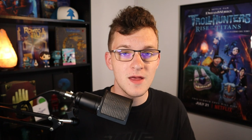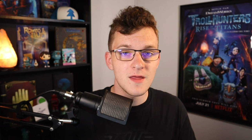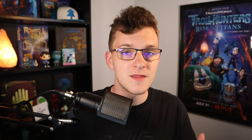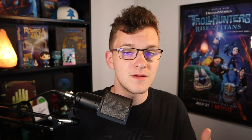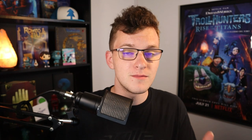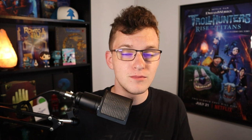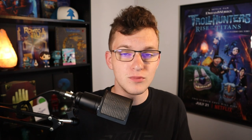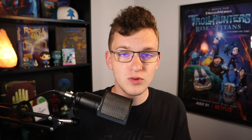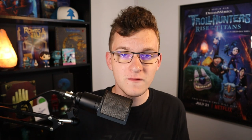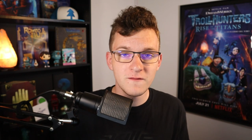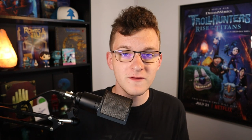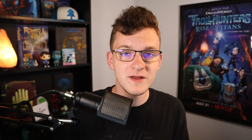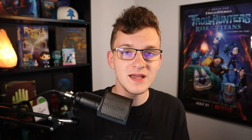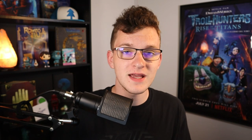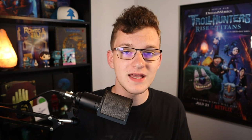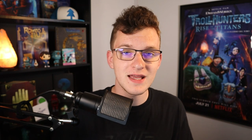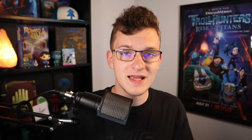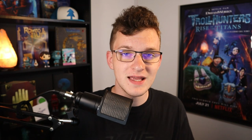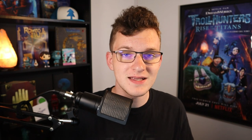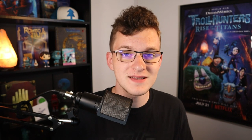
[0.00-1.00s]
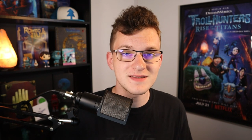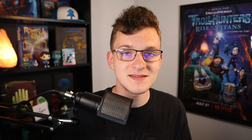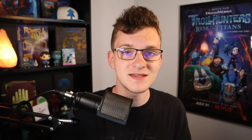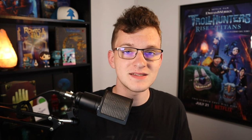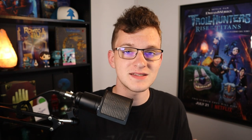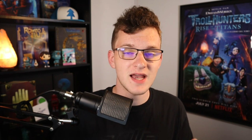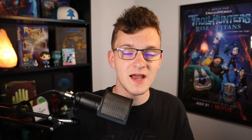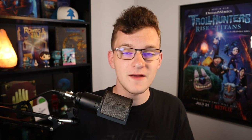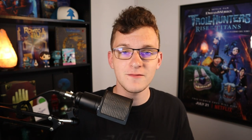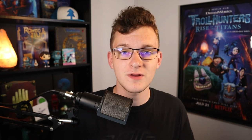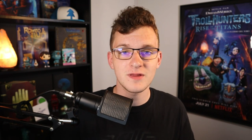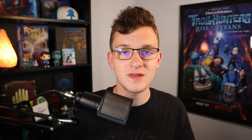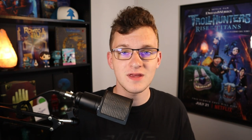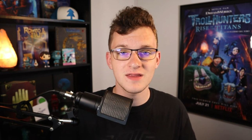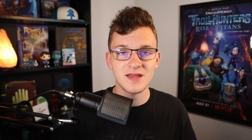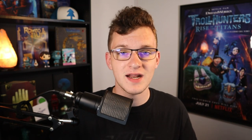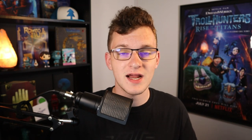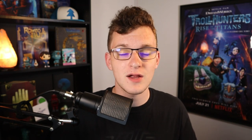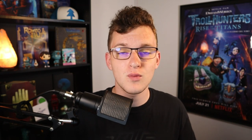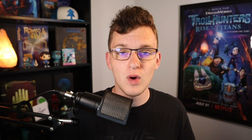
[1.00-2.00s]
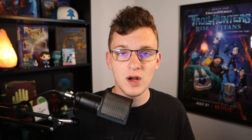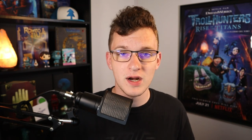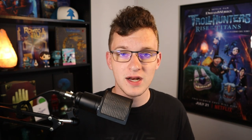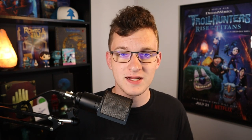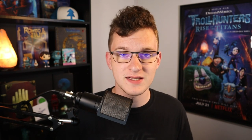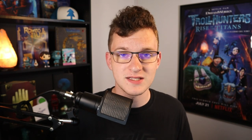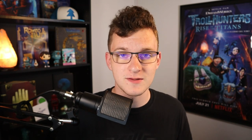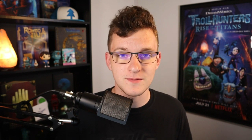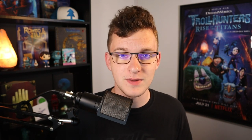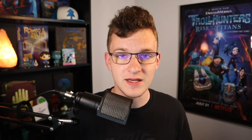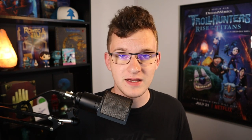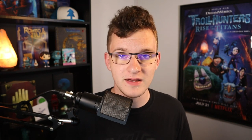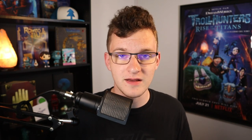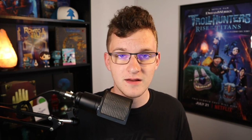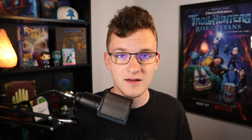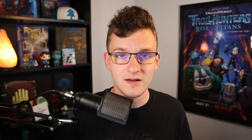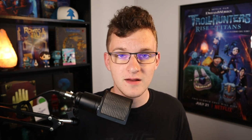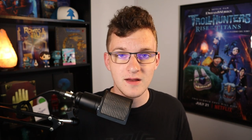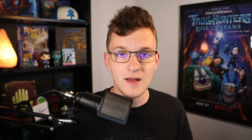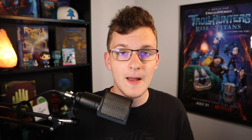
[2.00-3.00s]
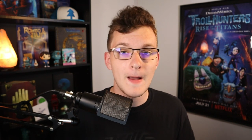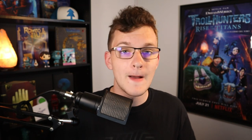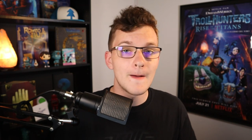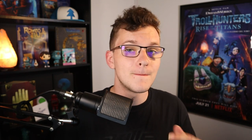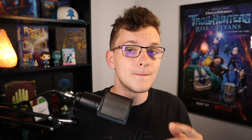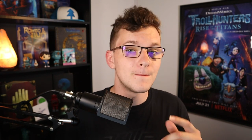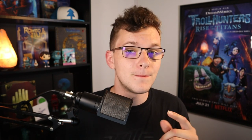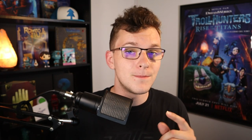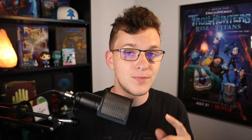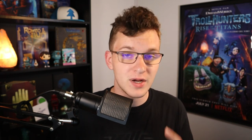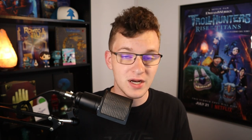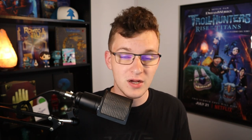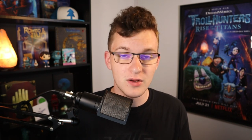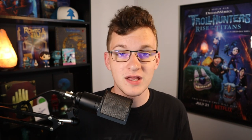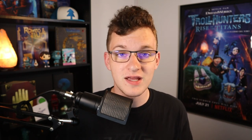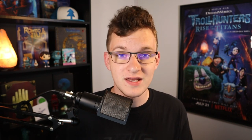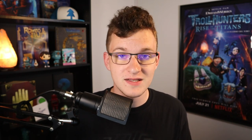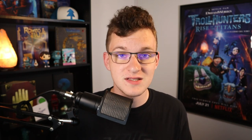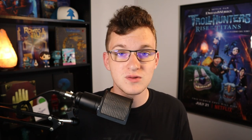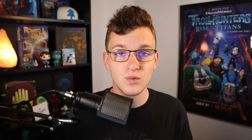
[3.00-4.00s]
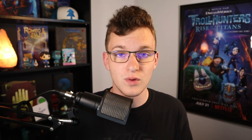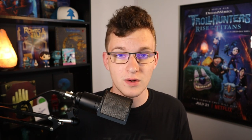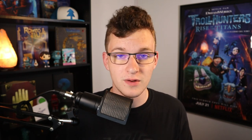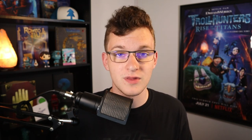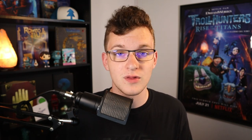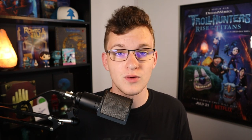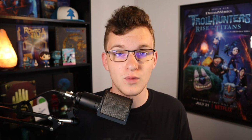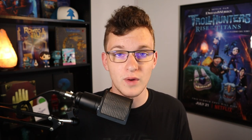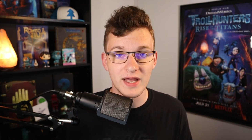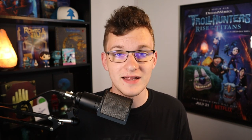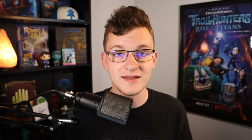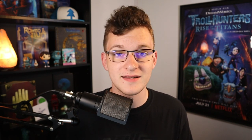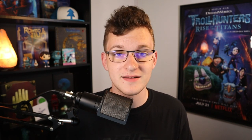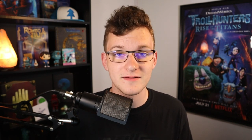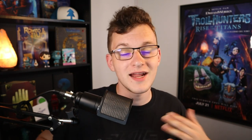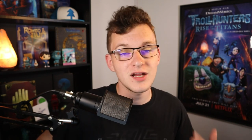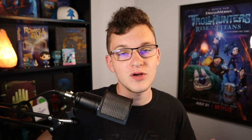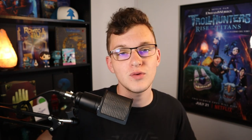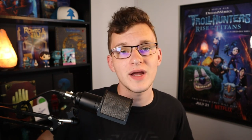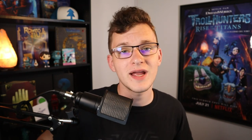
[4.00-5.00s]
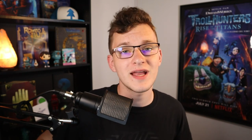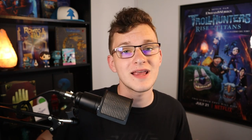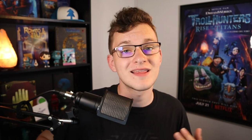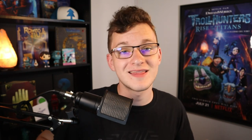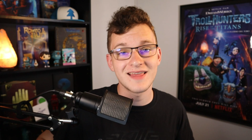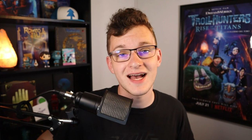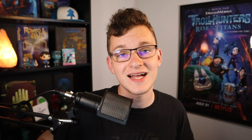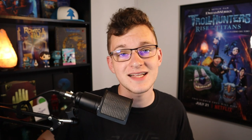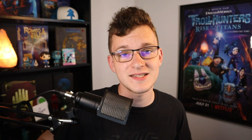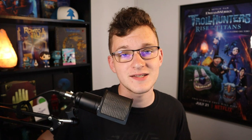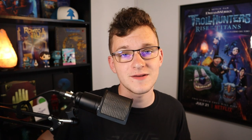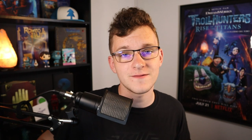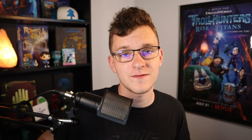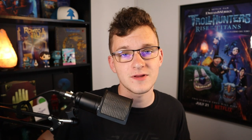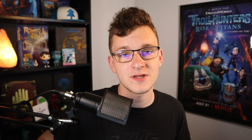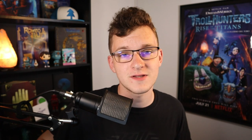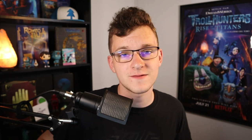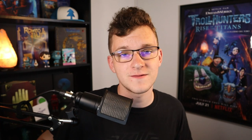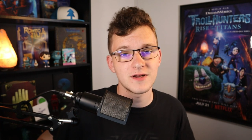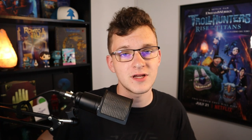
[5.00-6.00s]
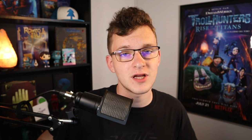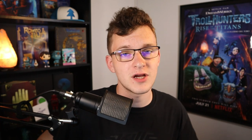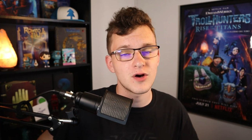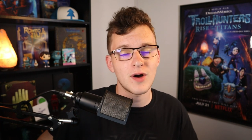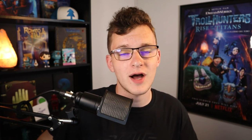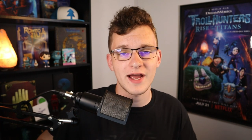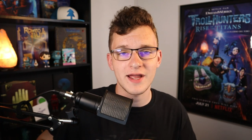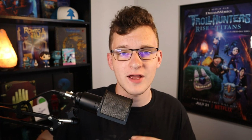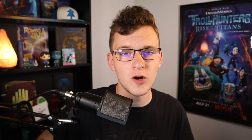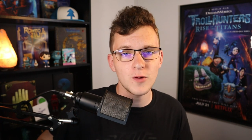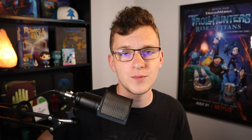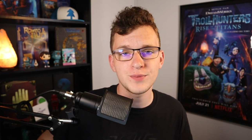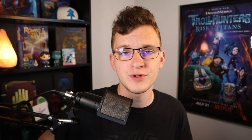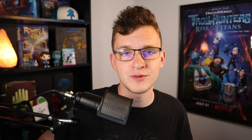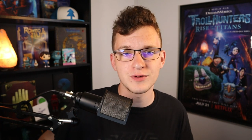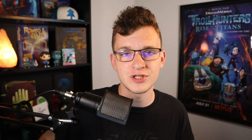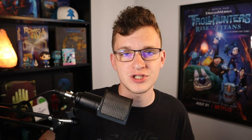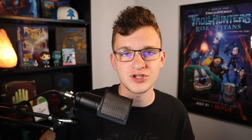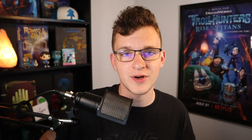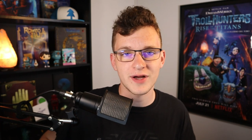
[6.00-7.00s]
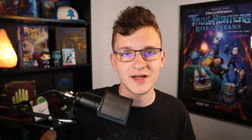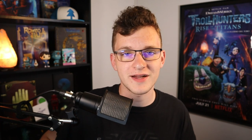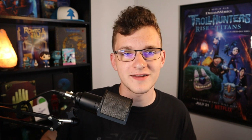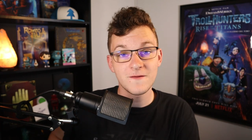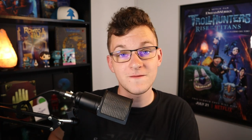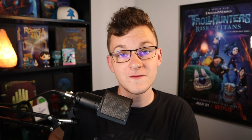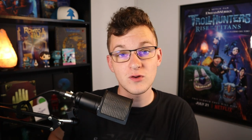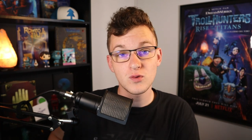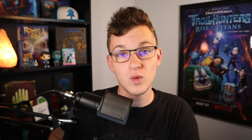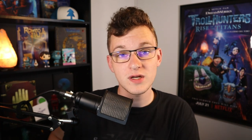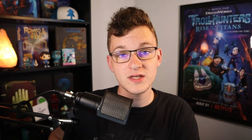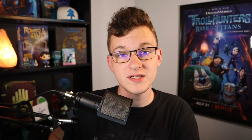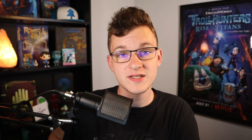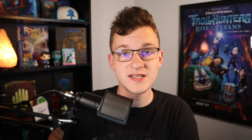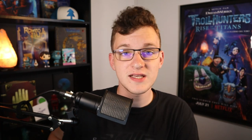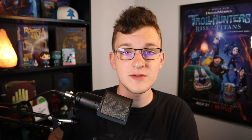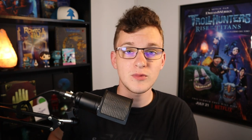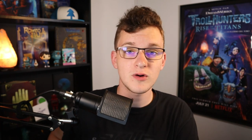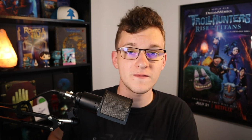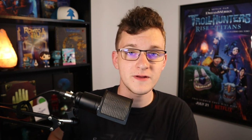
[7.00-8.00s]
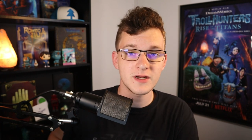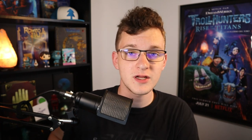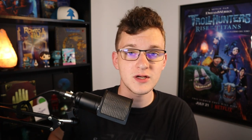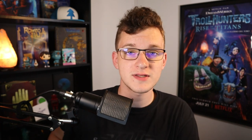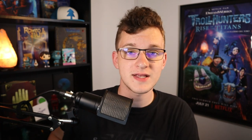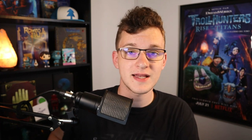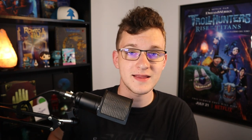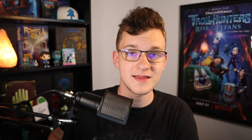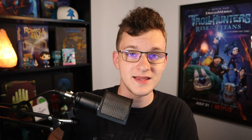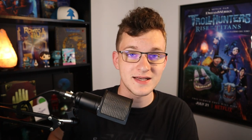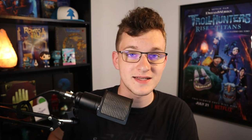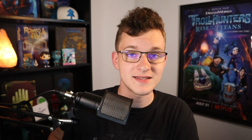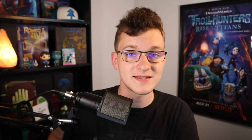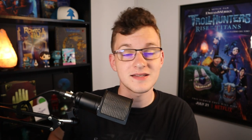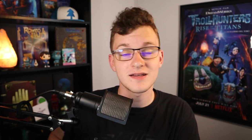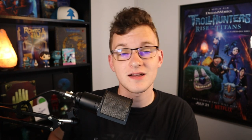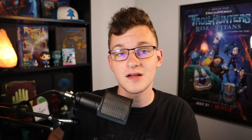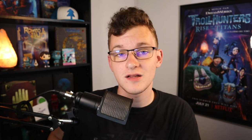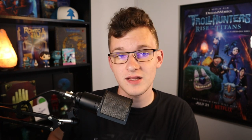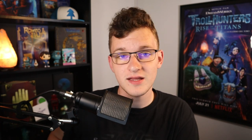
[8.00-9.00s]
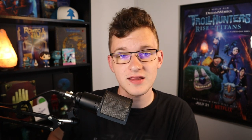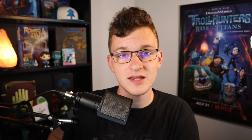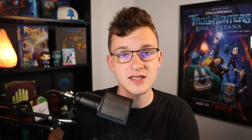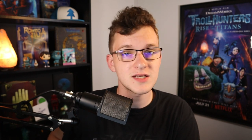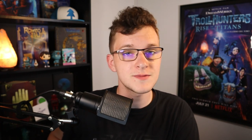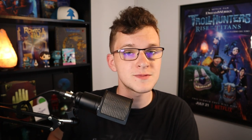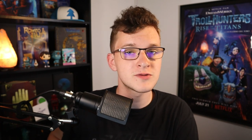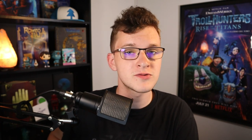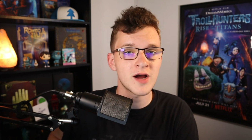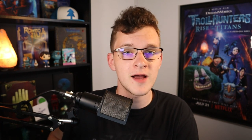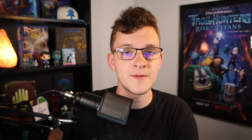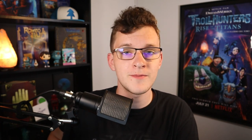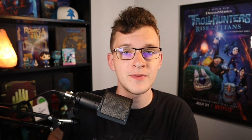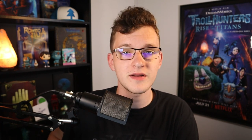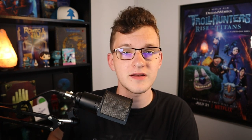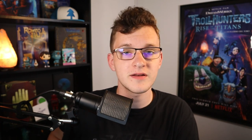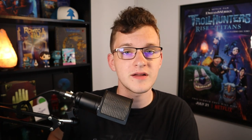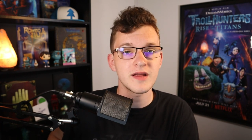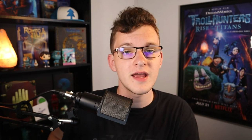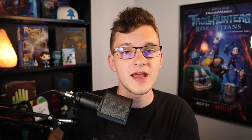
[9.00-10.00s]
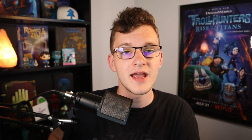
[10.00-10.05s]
The movie isn't everything that I wanted it to be, but it is worth the wait. Anyway, that's it for this video. I hope you enjoyed. If you want to see more videos like this, click the subscribe button